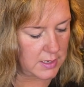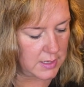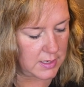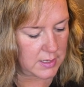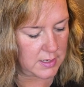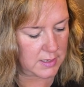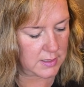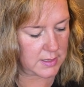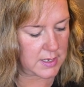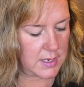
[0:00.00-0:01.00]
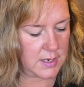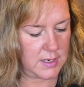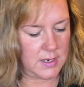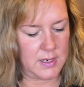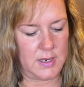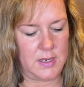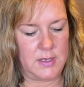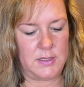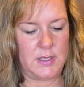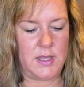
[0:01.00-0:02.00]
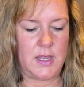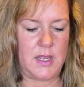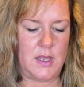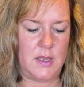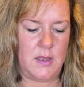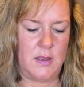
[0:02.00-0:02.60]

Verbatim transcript: And again, it is the